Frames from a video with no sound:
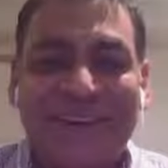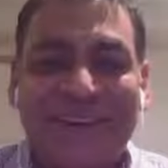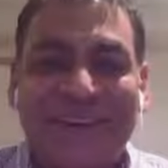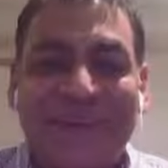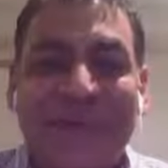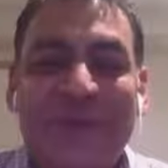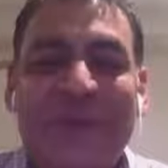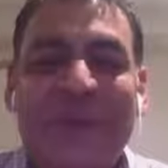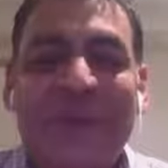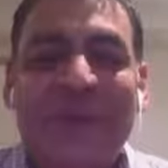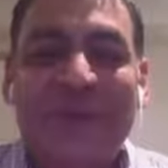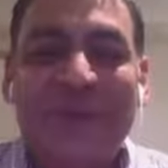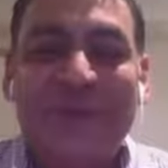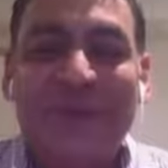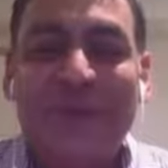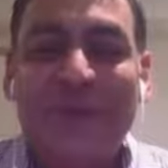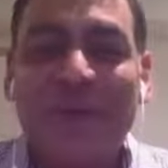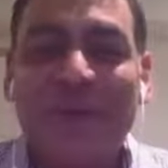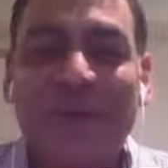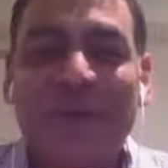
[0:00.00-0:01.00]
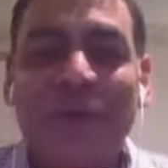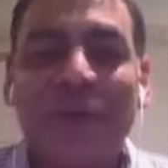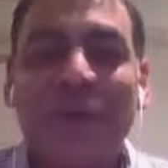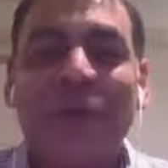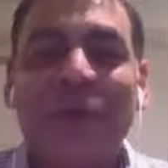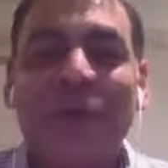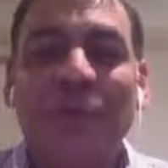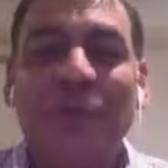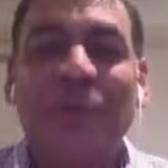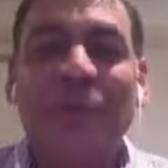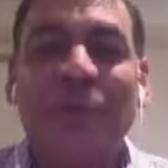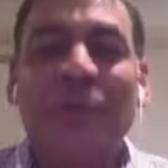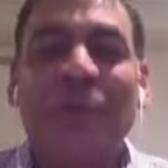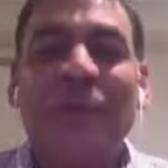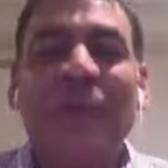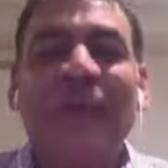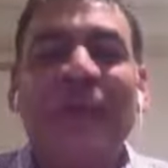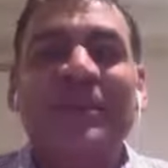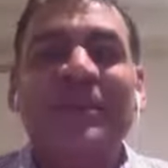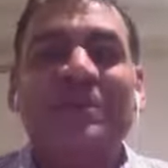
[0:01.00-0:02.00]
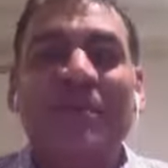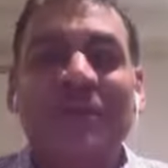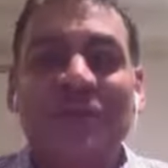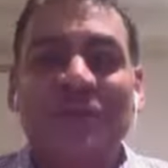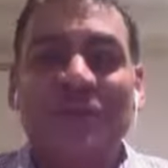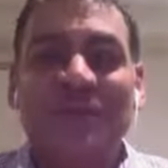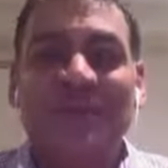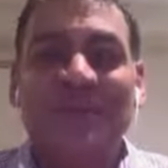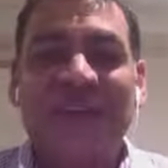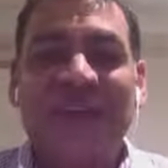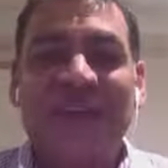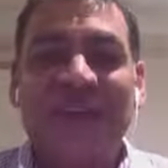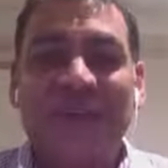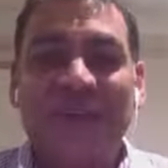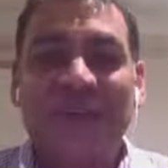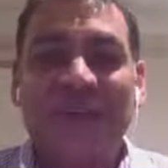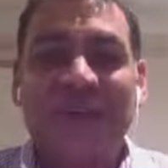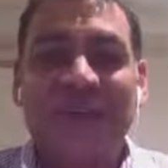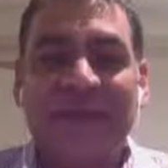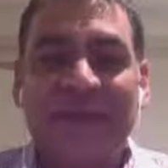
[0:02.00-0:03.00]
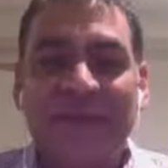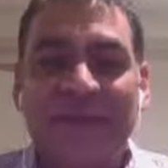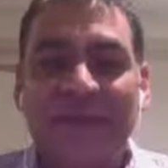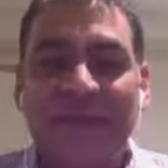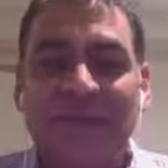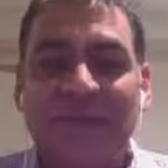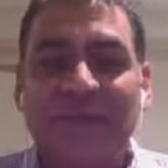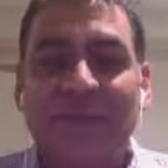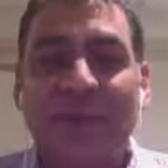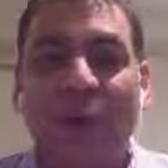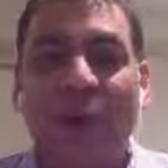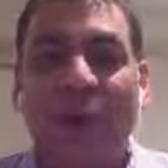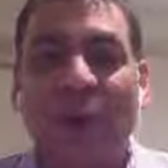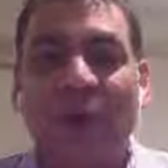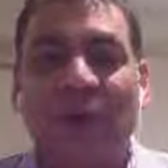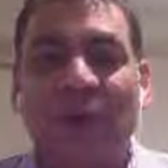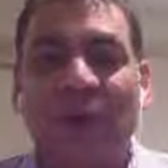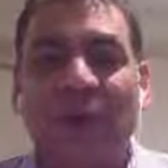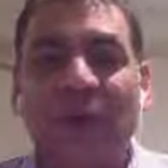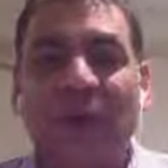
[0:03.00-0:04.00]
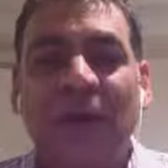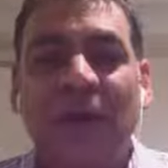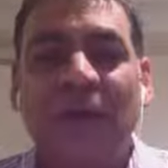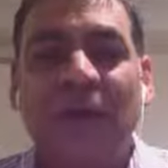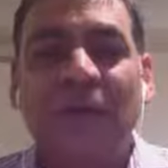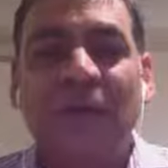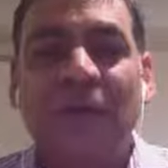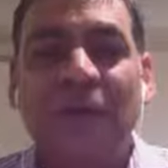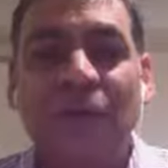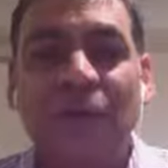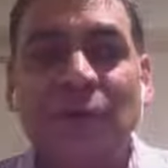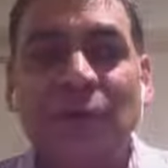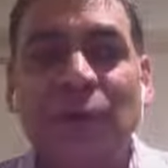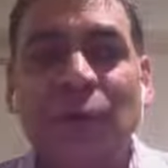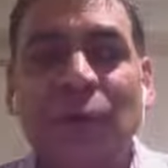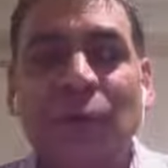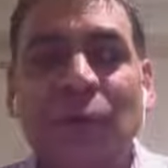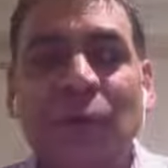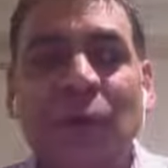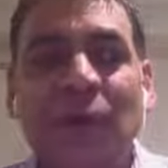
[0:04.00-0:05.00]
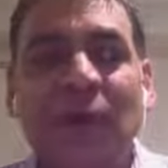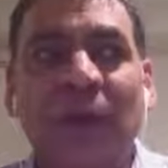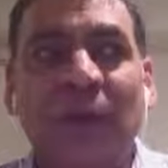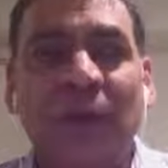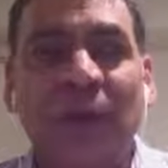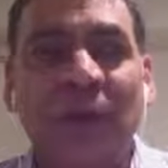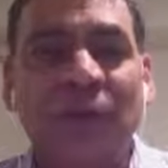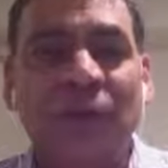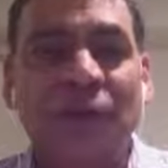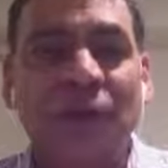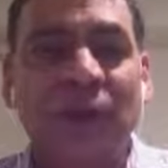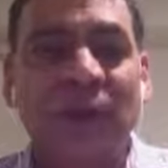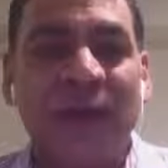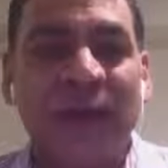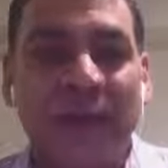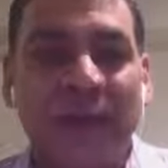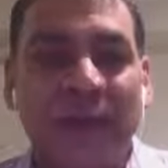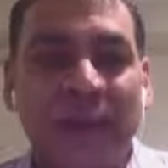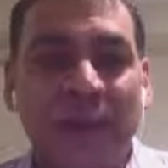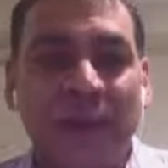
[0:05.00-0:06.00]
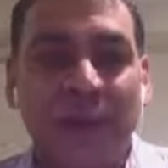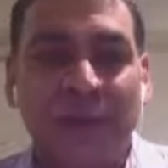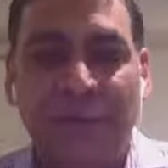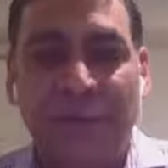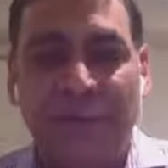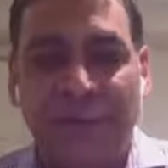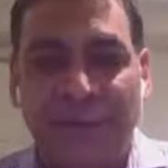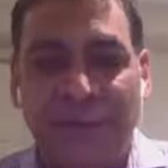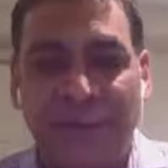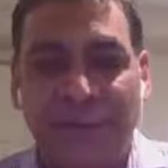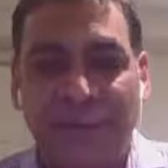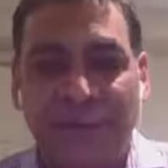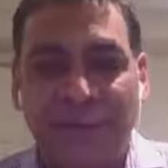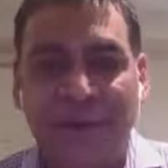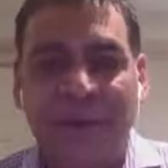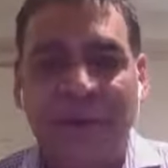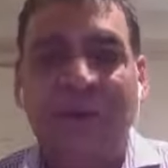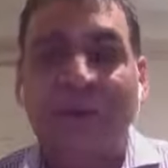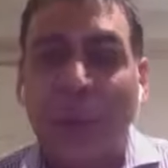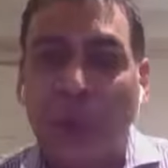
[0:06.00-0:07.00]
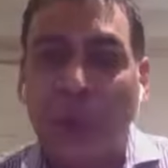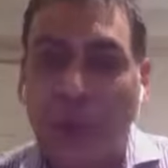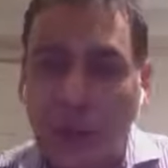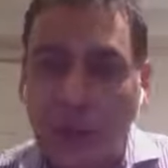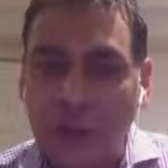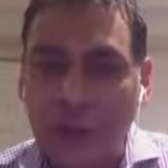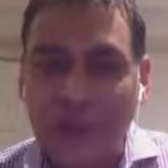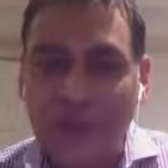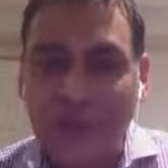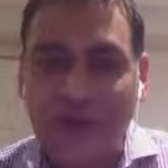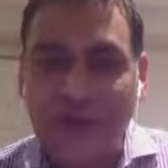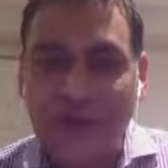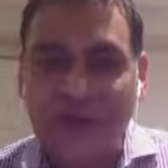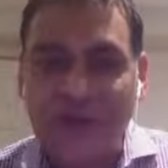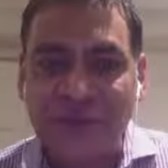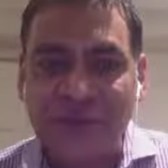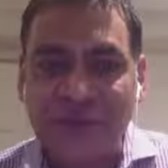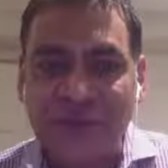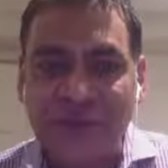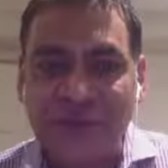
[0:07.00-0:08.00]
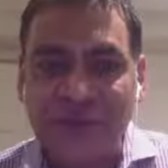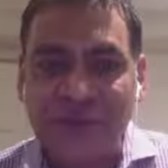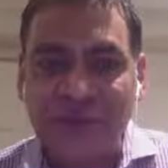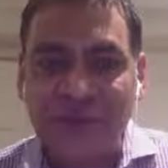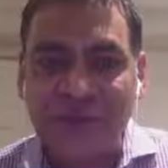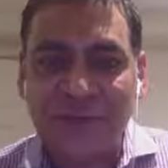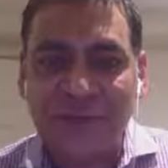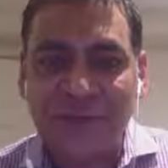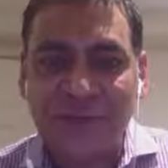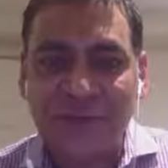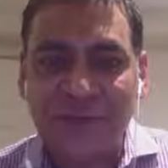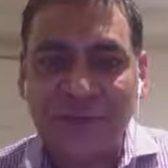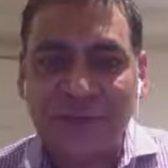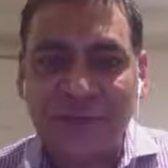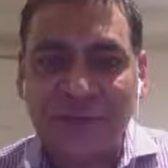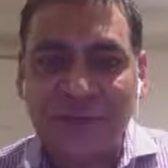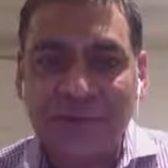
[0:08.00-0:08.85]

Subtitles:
You get them comfortable. You get them understanding that this is part of the new electronic health record for all our patients. Right.